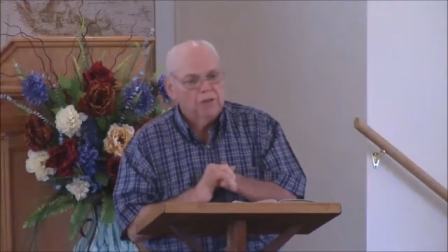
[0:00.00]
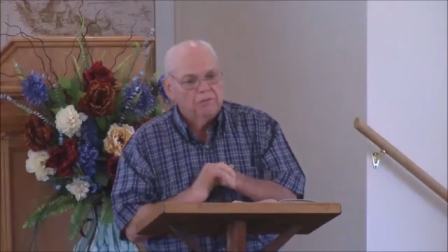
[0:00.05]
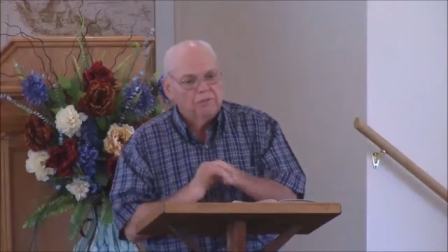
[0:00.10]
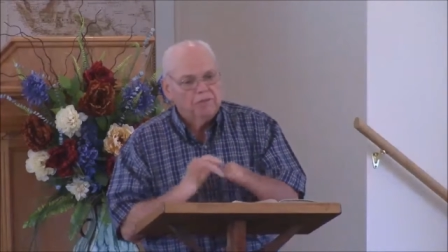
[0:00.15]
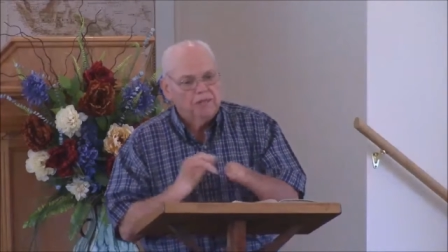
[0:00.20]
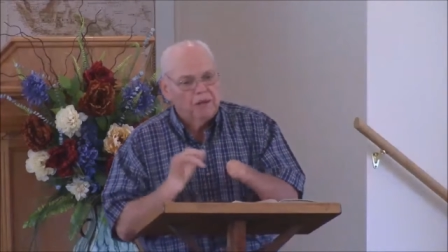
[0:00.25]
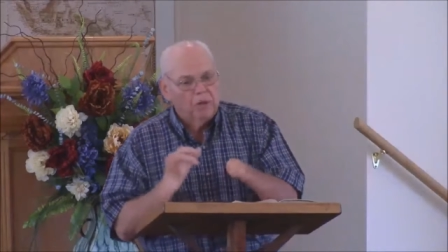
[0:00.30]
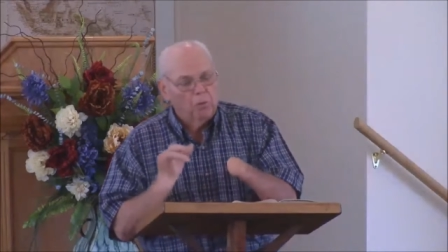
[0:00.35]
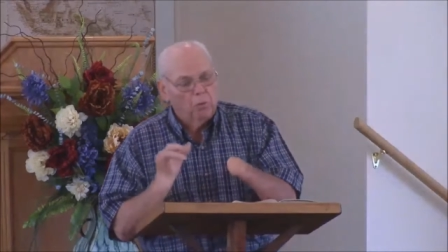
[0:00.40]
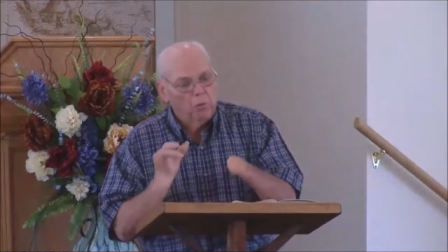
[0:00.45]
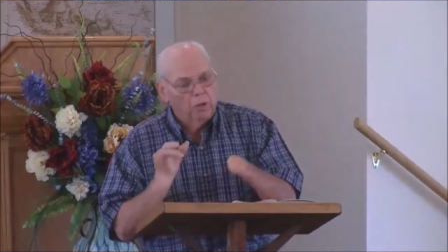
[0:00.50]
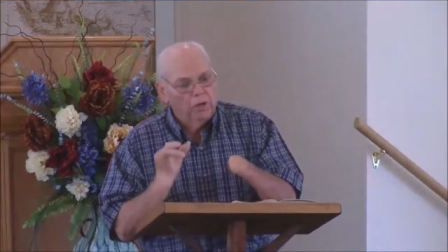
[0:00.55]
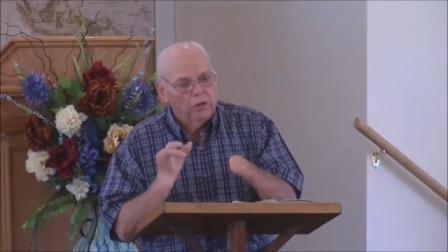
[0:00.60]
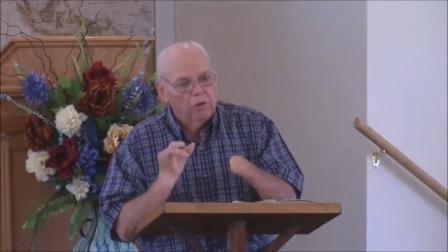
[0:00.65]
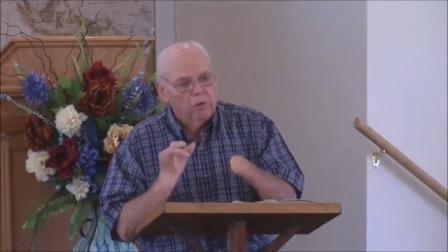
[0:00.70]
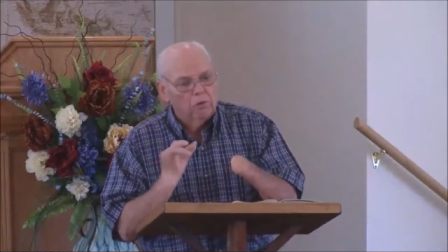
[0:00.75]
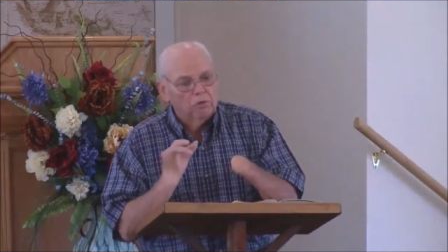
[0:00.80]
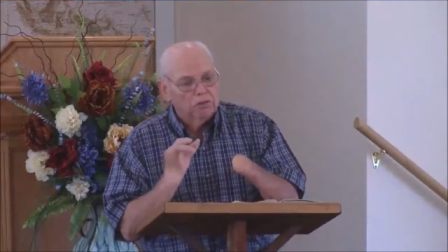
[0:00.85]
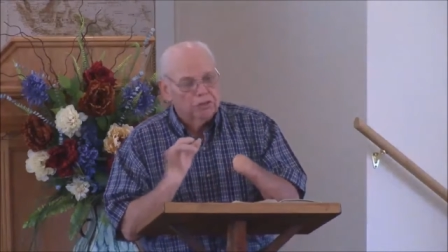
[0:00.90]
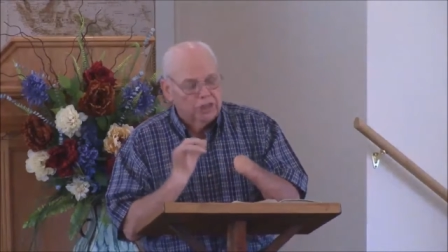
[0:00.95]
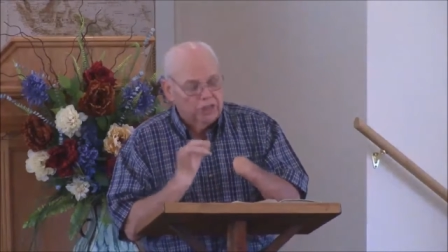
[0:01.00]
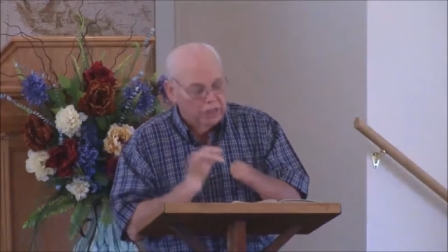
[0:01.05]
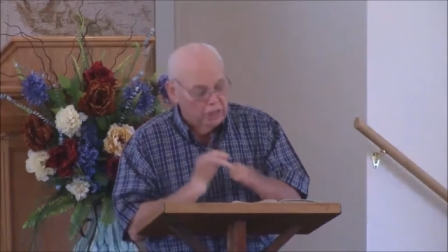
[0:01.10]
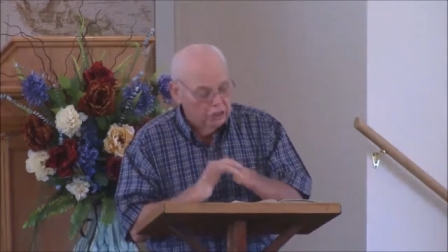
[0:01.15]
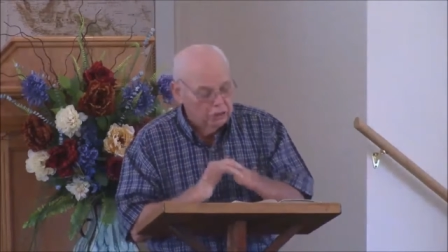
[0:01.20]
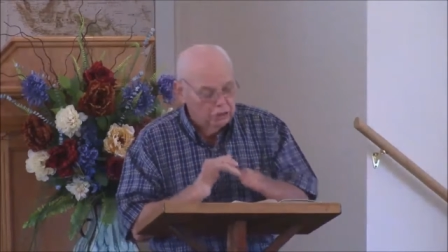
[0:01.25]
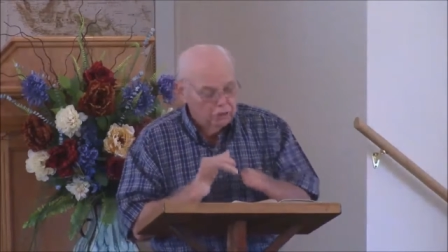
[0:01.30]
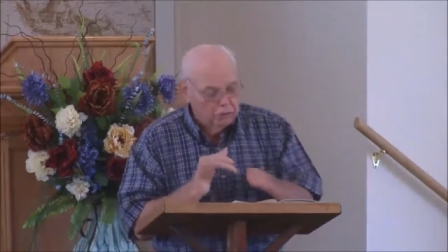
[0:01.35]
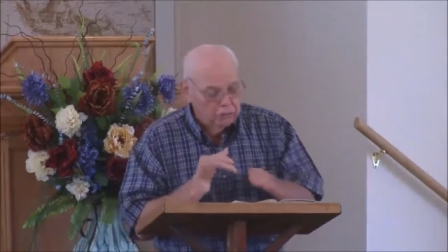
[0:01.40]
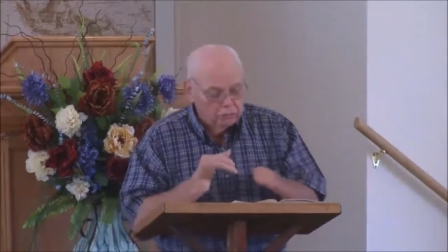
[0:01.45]
that will tell
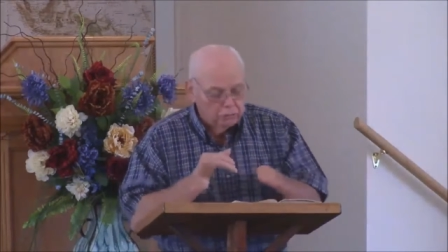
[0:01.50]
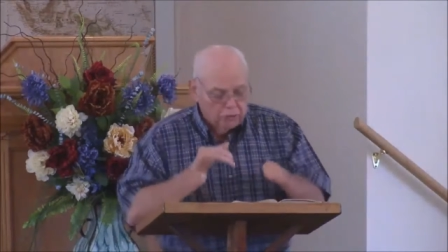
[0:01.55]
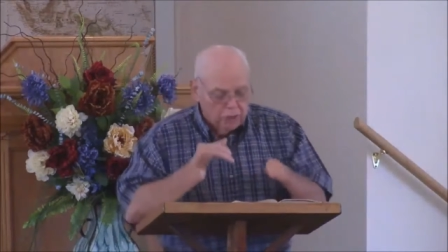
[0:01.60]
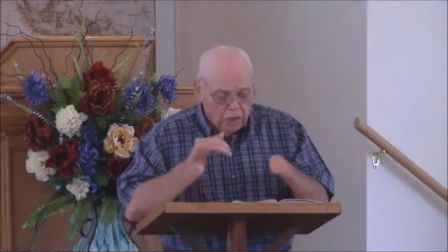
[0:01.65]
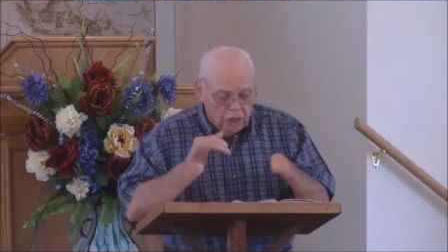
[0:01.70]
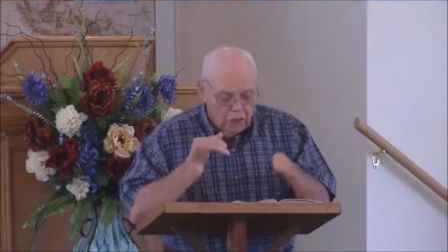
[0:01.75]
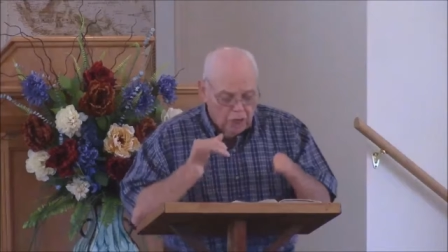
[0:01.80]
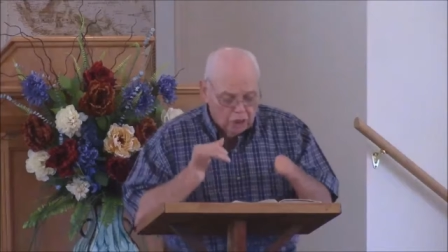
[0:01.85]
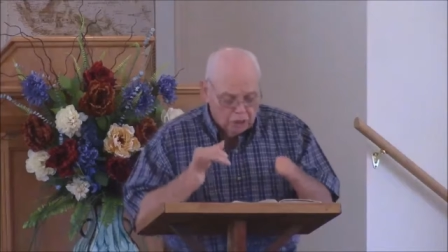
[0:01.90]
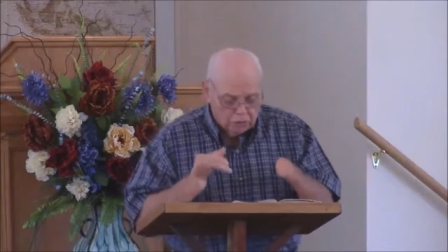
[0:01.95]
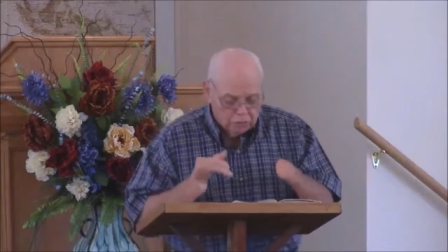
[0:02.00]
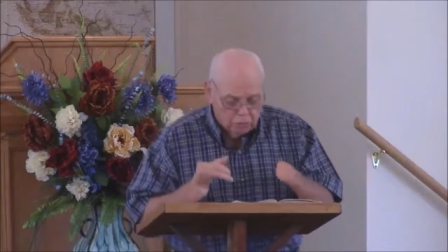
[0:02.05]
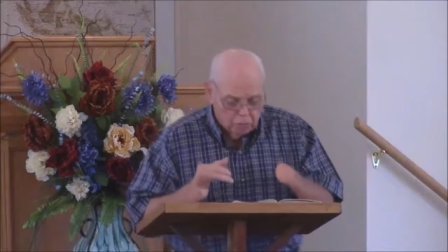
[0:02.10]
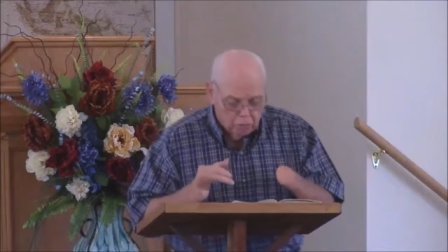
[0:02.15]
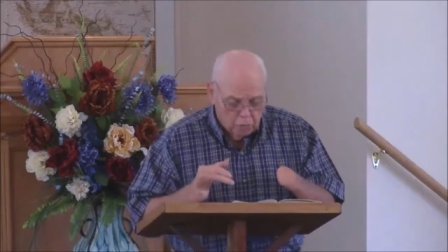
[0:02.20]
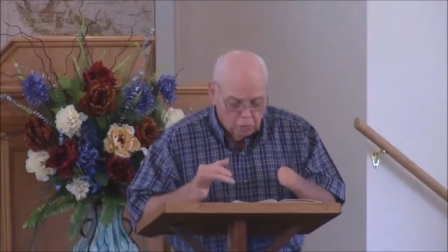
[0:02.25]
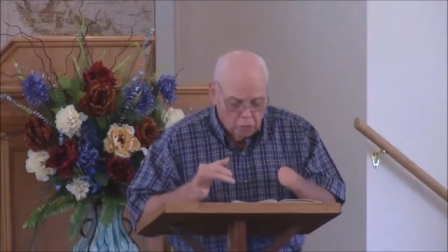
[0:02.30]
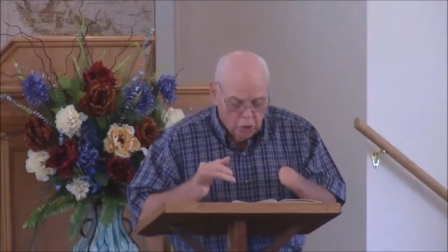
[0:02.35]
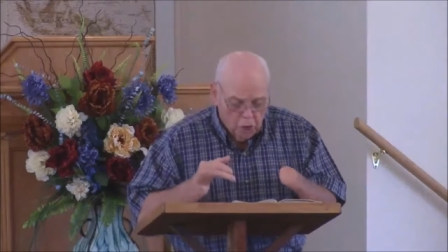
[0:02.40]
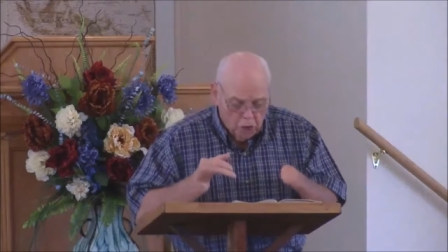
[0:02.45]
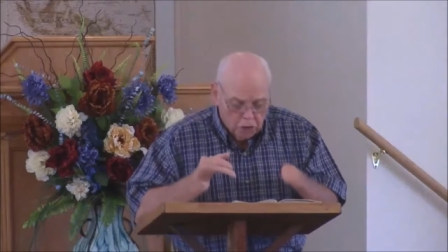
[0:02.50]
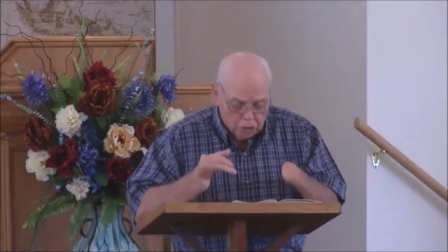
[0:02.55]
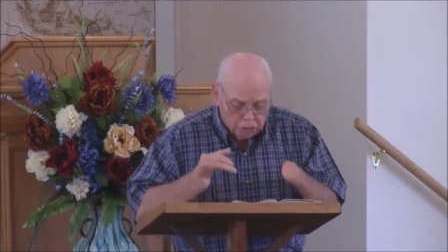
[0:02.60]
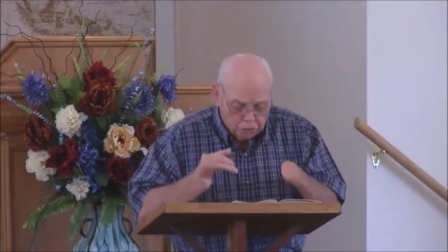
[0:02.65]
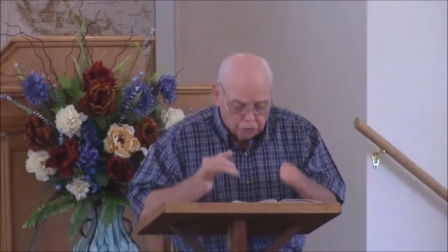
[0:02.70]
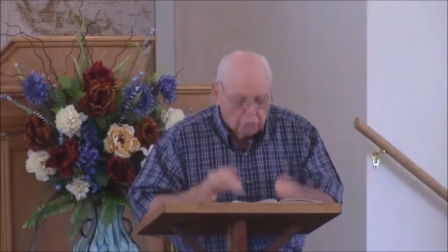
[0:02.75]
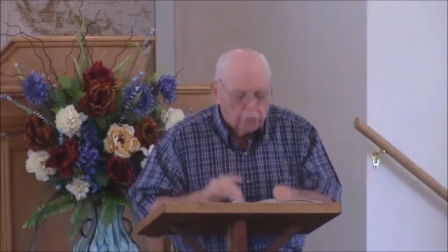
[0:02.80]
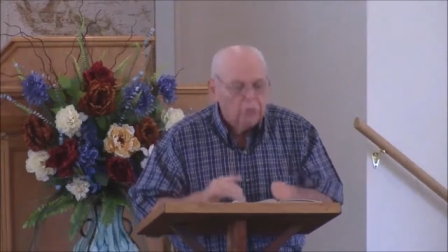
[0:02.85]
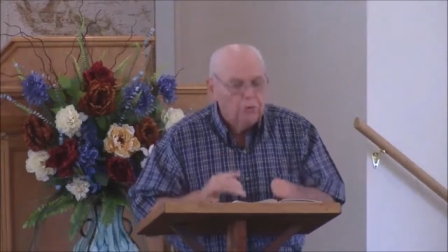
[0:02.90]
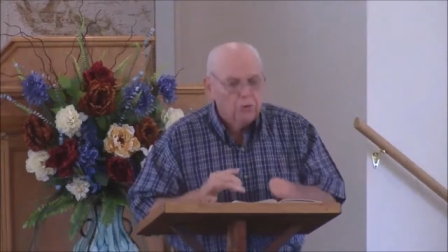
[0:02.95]
you God's
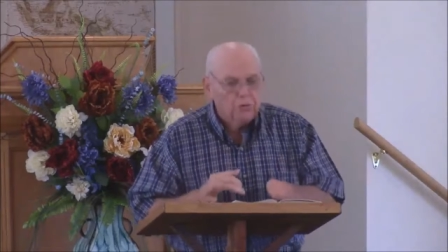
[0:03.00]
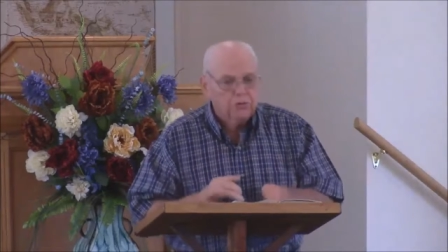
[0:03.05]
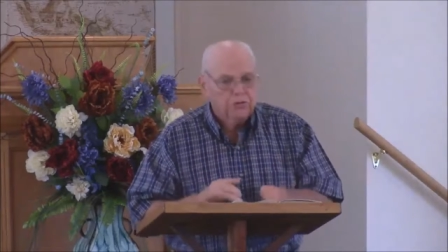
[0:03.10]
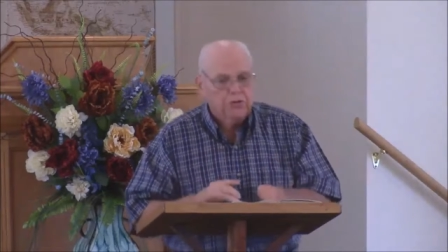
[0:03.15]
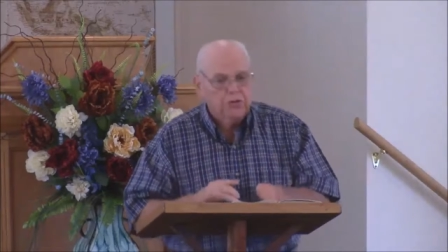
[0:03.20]
truth.